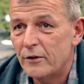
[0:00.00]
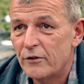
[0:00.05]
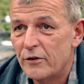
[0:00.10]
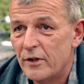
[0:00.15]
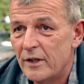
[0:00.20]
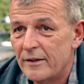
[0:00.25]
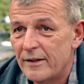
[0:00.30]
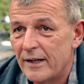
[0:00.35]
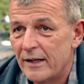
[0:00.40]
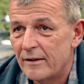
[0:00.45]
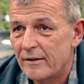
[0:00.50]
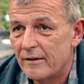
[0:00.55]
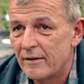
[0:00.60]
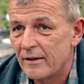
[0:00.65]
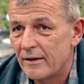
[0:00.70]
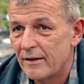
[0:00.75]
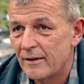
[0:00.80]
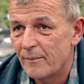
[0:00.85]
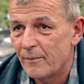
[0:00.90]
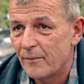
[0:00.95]
to see that
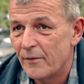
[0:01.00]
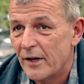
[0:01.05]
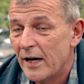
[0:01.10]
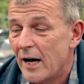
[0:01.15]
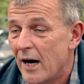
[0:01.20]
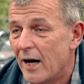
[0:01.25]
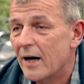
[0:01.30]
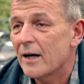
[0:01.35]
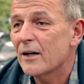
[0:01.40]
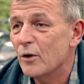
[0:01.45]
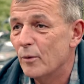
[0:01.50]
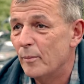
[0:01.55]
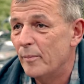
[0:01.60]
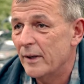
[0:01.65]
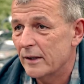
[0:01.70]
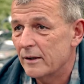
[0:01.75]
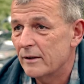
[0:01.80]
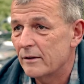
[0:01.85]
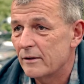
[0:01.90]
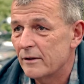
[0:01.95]
um, they are
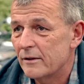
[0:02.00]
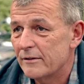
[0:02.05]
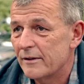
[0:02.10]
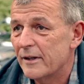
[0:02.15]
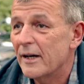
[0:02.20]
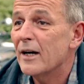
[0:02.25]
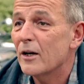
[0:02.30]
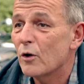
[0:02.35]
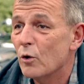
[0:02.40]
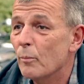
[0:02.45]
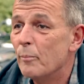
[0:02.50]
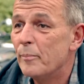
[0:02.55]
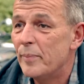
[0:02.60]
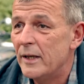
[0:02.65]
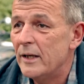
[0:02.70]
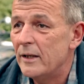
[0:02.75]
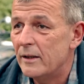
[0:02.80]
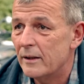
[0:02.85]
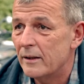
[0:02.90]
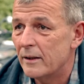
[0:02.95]
competitors. They are
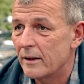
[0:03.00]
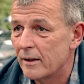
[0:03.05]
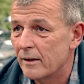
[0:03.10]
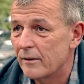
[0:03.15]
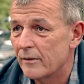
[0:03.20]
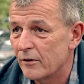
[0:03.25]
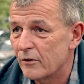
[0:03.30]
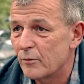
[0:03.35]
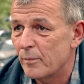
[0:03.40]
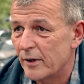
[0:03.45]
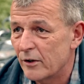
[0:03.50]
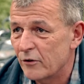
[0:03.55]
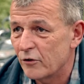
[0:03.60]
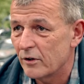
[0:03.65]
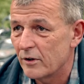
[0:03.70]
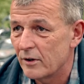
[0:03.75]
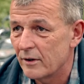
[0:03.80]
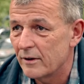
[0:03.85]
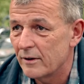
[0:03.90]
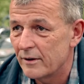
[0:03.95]
competing in the
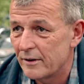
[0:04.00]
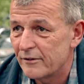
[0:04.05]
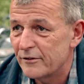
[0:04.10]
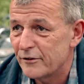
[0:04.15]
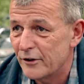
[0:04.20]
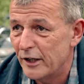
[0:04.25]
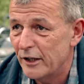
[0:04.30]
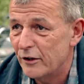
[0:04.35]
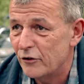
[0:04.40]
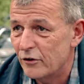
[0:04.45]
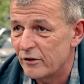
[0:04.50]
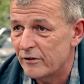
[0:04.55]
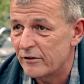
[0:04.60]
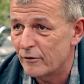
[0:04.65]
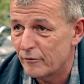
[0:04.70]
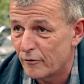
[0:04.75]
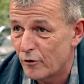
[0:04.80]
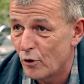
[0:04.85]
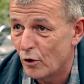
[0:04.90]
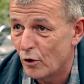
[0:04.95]
special uh, stages, of